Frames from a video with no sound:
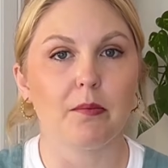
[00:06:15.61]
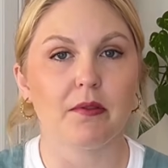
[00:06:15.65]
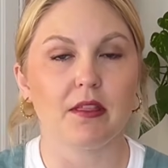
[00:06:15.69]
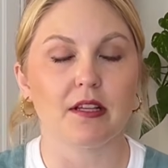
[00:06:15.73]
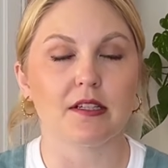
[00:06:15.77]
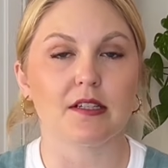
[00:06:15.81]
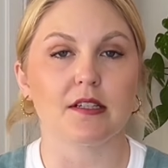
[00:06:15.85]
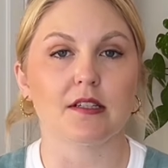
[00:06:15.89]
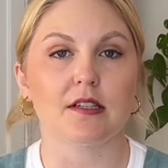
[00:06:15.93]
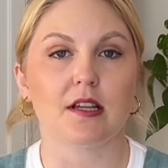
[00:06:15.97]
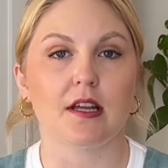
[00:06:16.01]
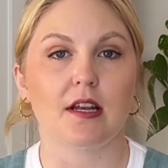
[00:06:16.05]

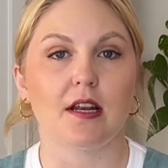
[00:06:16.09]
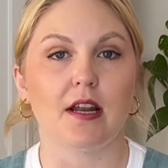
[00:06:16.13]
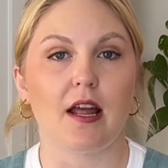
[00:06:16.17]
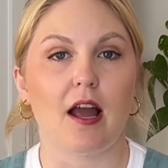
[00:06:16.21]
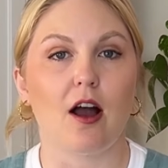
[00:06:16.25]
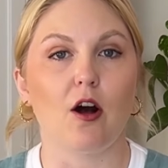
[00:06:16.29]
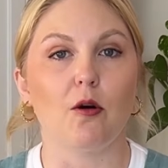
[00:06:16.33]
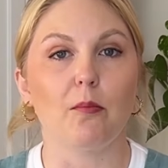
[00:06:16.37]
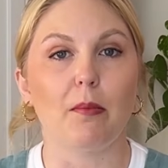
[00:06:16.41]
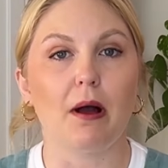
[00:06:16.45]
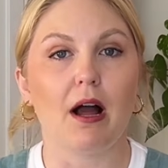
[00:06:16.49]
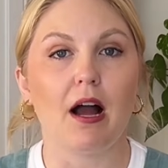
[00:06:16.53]
This is gonna
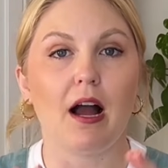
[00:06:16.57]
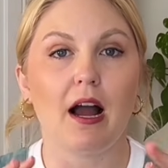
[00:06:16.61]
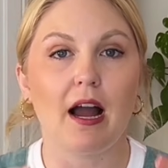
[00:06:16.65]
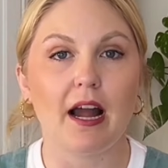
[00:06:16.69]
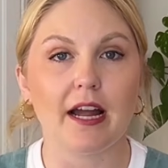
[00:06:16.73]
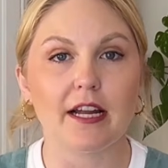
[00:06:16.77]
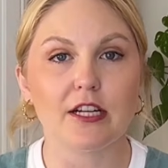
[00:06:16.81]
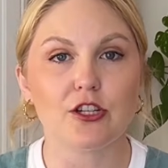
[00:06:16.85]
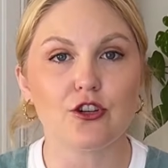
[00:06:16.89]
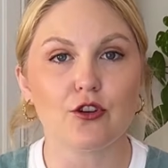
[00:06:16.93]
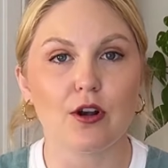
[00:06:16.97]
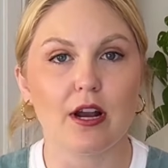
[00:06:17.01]
help
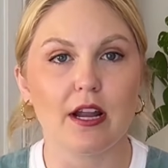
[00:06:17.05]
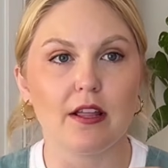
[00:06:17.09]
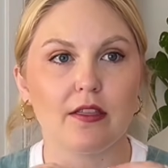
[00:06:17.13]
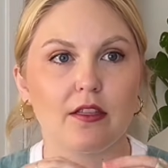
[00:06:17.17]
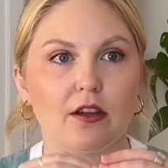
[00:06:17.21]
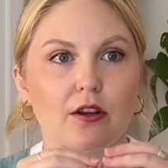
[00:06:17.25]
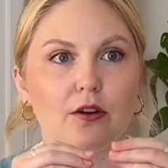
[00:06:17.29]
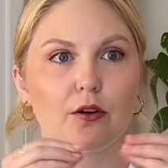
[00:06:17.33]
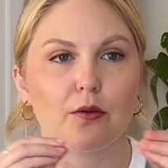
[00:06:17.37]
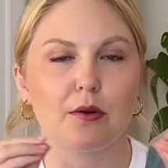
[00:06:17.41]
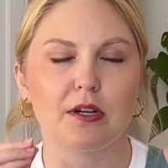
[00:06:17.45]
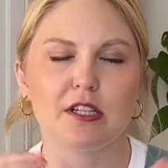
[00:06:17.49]
hydrate the
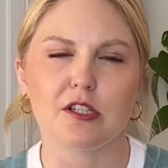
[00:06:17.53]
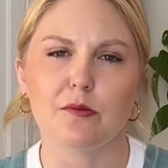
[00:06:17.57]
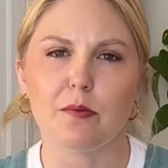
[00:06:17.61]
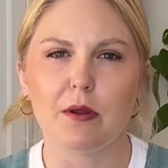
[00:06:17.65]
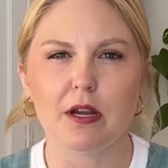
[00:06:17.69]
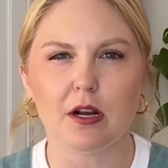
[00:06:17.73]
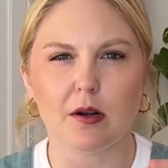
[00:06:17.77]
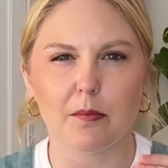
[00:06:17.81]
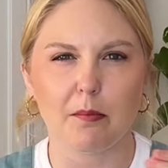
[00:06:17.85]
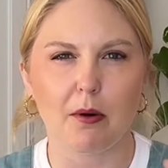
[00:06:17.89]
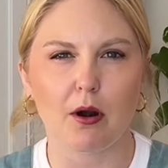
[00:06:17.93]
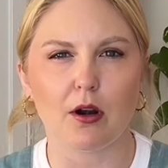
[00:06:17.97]

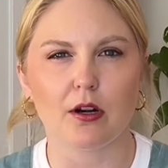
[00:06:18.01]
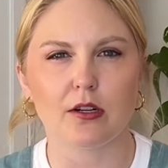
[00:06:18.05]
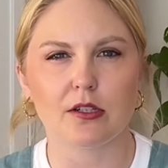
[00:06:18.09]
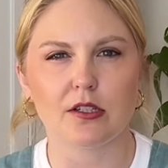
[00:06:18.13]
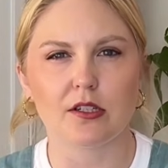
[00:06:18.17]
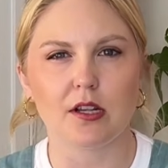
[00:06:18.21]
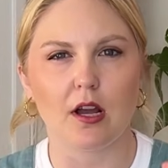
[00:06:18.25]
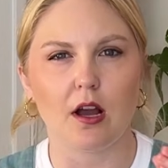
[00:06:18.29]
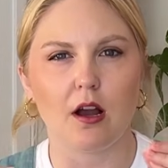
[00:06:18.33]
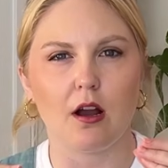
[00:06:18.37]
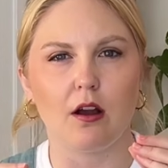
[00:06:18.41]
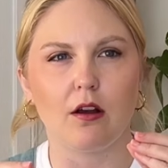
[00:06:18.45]
crispier parts
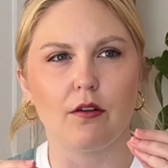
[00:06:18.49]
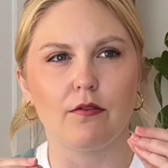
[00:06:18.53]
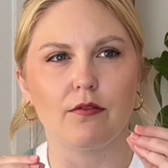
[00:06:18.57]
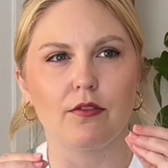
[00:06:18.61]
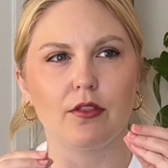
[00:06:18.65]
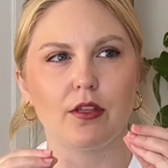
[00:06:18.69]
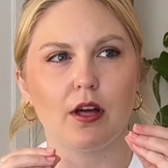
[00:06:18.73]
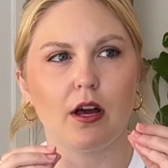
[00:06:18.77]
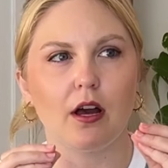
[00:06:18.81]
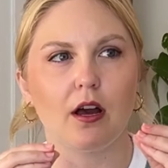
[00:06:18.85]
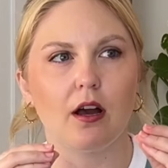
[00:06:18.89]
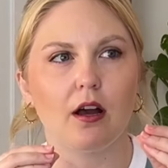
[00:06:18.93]
of
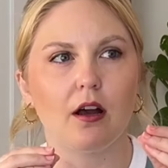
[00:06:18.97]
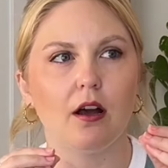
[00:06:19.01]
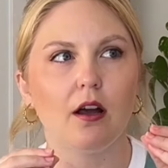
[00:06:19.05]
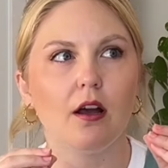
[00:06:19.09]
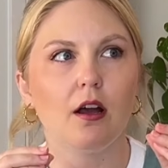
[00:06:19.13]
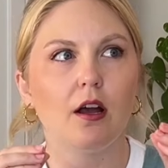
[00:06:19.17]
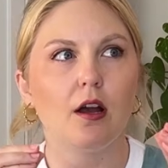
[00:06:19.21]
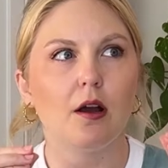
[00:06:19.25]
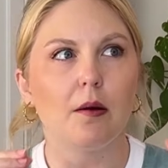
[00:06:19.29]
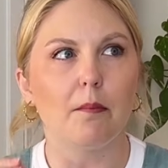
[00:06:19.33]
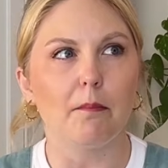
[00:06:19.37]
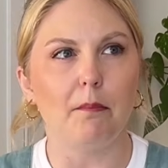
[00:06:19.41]
the
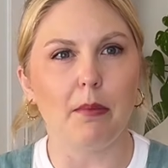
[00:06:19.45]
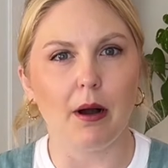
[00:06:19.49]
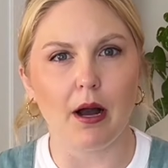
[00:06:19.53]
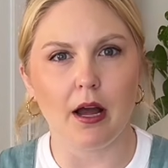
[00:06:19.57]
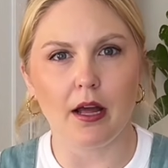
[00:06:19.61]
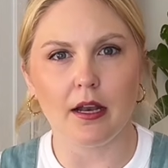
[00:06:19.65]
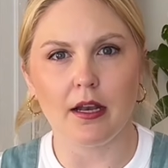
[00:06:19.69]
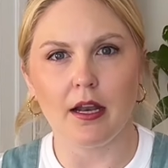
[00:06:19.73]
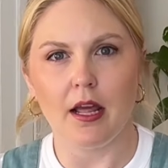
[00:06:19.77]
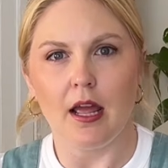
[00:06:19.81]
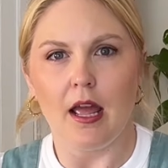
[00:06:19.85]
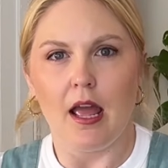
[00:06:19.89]

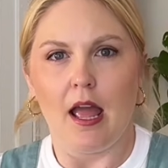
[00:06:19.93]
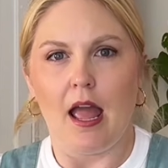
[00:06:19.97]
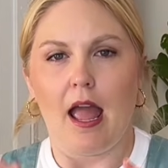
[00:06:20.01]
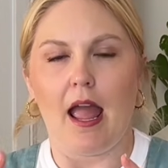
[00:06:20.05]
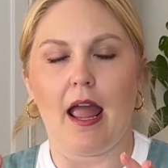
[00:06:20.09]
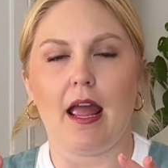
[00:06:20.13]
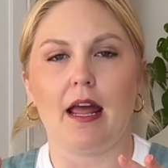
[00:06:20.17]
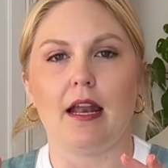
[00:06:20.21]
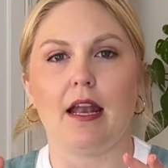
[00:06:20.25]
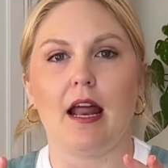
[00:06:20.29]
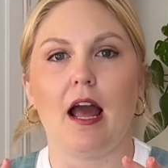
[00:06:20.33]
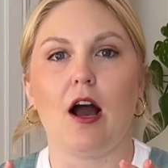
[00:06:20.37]
bun
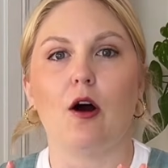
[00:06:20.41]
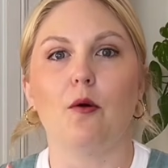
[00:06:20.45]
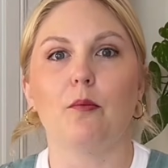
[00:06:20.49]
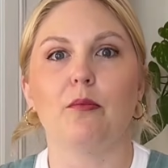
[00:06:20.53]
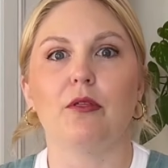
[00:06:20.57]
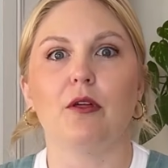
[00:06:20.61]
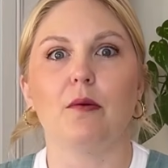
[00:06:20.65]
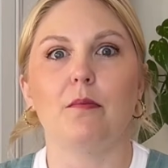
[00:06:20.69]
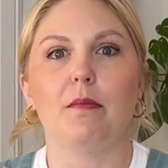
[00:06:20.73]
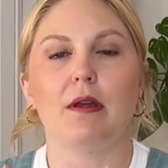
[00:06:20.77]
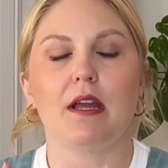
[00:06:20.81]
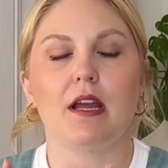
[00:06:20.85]
and help
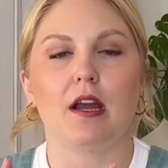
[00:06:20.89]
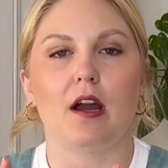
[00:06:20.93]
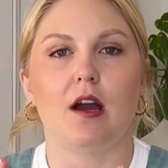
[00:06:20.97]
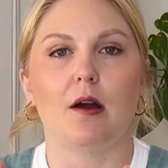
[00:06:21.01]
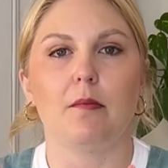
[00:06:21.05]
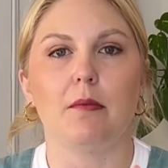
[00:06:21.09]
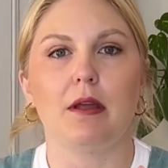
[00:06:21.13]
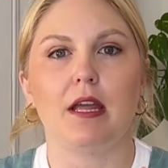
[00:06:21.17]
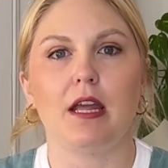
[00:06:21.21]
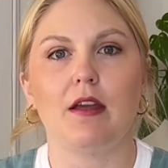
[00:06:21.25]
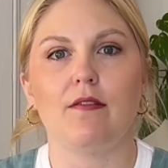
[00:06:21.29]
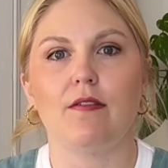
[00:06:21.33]
them become
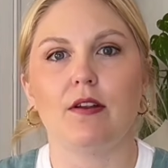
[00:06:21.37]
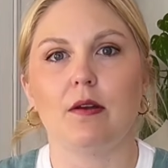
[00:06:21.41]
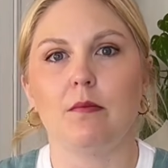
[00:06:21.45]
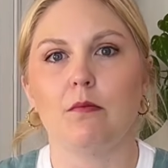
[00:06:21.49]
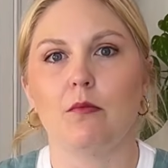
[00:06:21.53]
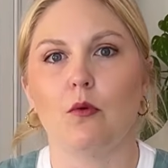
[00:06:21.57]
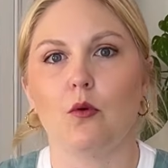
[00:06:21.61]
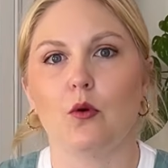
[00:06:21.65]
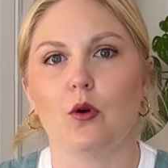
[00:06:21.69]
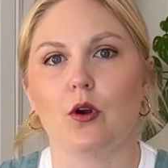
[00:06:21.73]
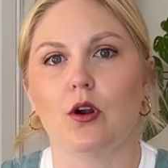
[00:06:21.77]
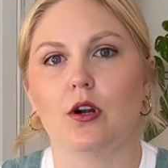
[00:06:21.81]
even
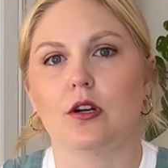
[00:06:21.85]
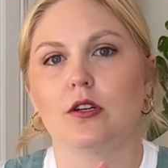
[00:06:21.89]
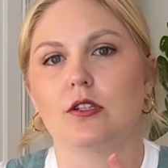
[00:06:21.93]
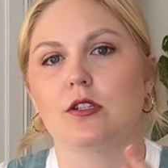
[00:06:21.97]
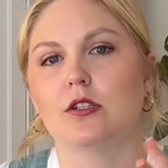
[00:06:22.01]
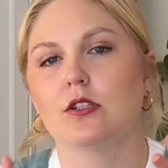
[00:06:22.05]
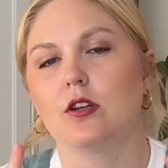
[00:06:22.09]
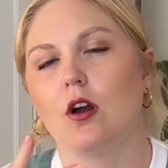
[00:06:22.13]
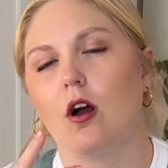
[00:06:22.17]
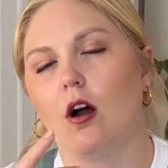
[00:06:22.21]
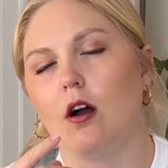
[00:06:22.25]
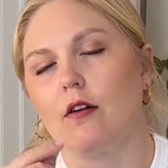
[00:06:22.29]
more
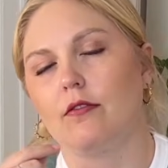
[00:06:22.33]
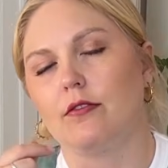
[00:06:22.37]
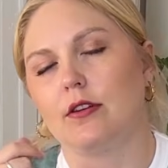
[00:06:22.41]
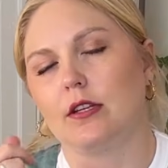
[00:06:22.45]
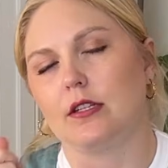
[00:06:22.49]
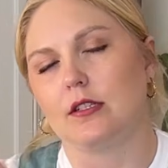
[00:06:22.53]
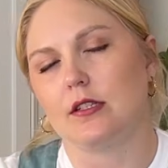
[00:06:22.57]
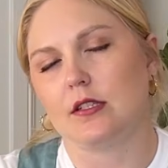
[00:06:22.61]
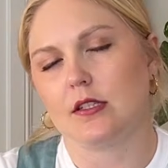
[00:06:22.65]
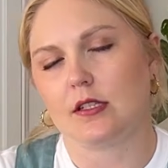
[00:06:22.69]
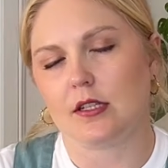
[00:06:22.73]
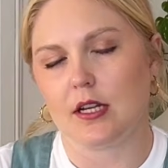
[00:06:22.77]
soft
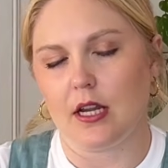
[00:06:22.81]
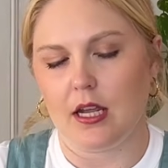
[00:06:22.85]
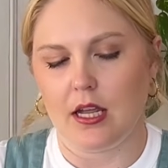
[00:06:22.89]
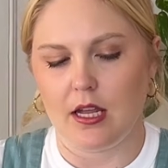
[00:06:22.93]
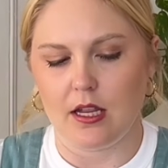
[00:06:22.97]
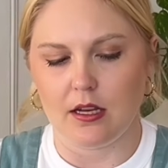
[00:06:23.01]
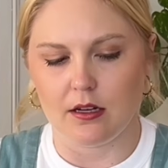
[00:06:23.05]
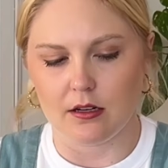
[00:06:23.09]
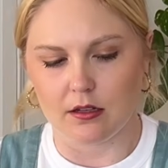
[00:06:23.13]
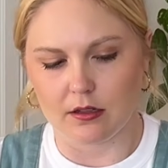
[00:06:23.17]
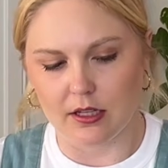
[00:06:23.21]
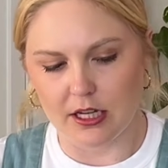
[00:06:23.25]
and sticky
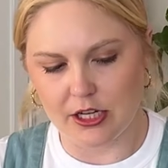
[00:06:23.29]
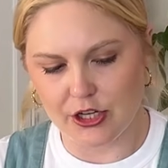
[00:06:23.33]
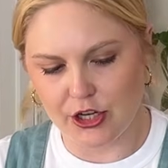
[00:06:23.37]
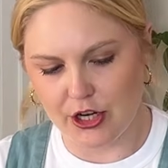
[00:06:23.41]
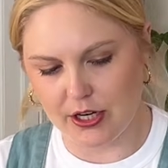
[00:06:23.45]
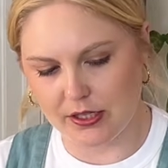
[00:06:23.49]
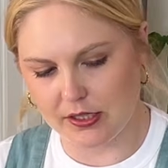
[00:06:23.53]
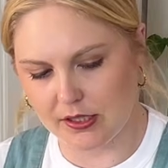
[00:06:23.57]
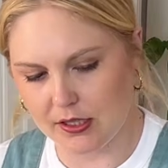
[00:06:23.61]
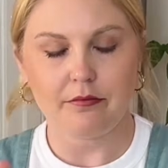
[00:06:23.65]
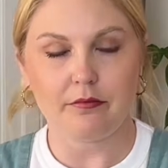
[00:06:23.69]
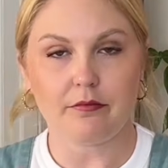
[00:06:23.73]
and
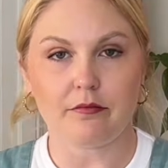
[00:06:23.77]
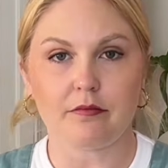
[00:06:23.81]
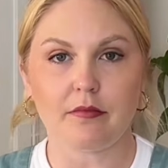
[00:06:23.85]
delicious.